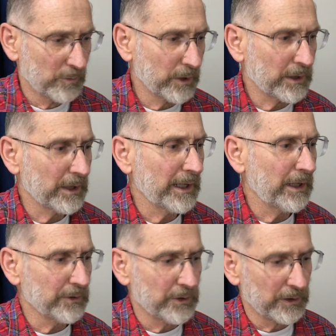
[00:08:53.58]
work it
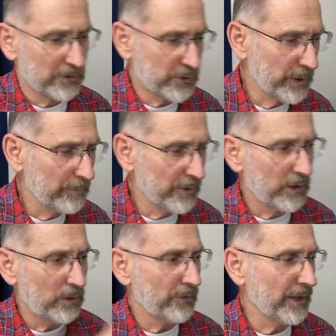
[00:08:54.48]
out. You can trim the
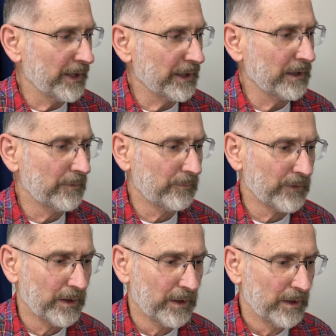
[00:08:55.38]
whole thing,
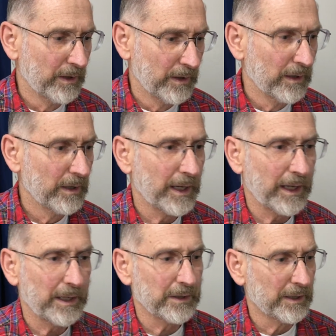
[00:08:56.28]

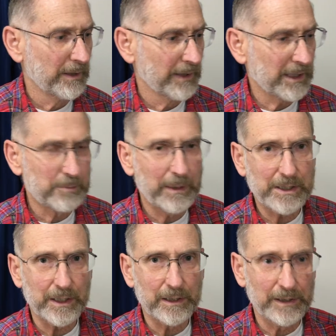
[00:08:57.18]
and that's
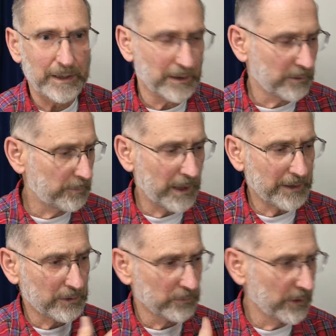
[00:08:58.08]
basically it. Apply
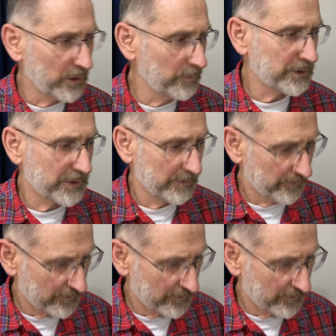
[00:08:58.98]
your ropes,